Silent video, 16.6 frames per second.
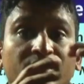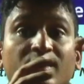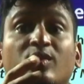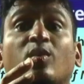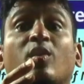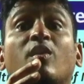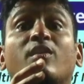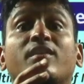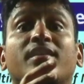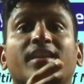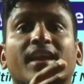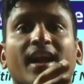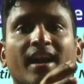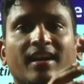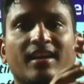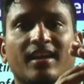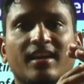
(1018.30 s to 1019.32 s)

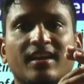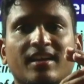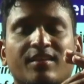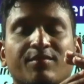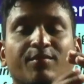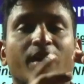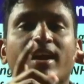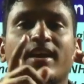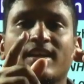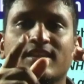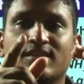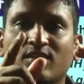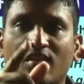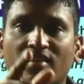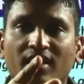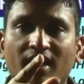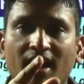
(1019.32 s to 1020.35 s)
Contracting. Why it is
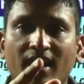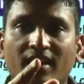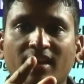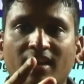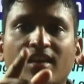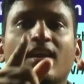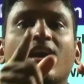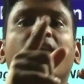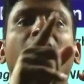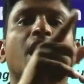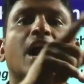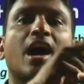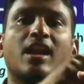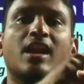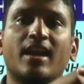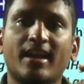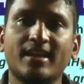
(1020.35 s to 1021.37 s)
contracting?
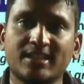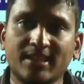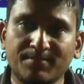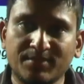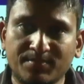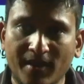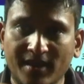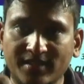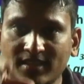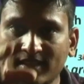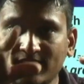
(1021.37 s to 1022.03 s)
Already some space is